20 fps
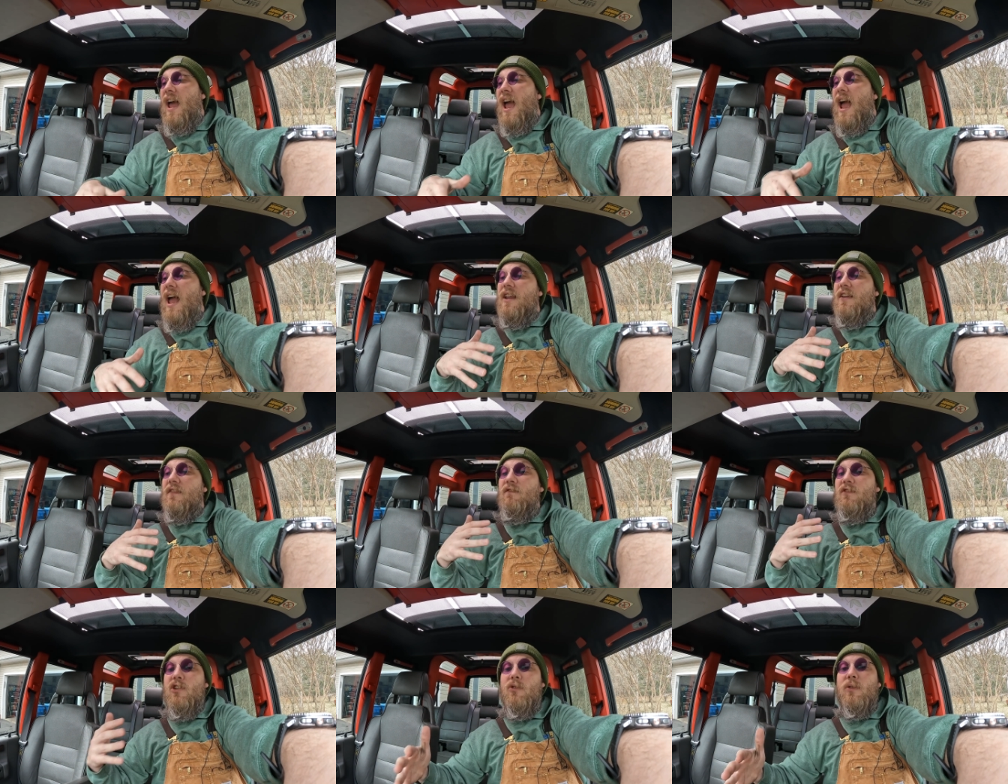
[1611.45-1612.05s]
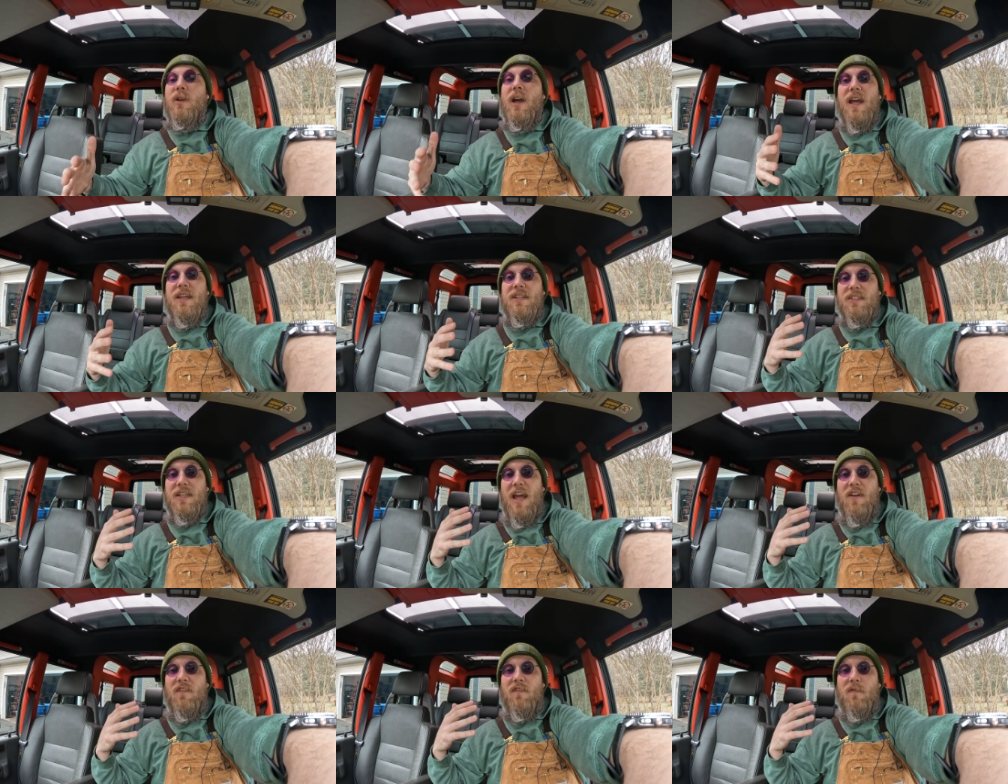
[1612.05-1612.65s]
And if you guys
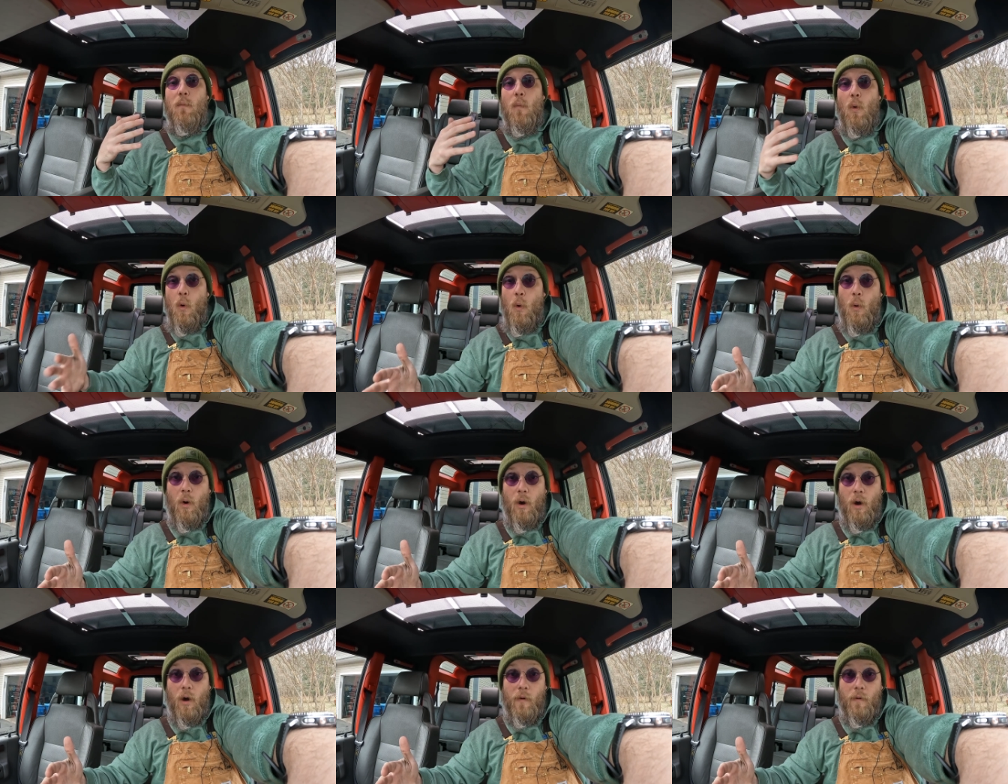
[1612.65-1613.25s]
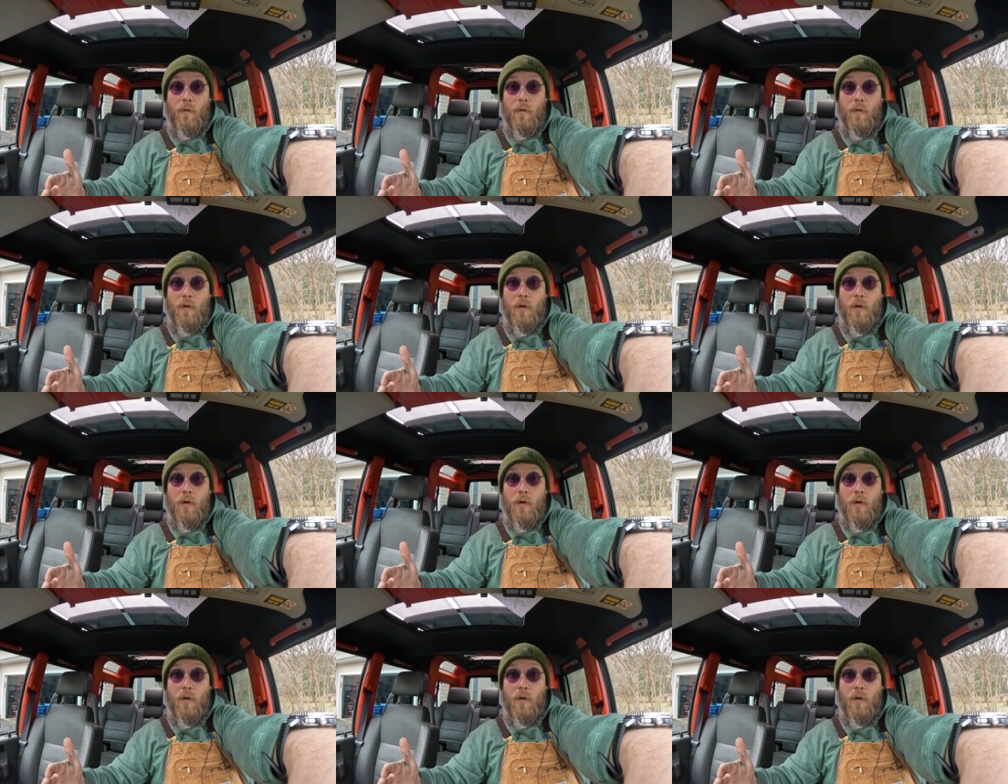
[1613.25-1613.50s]
have more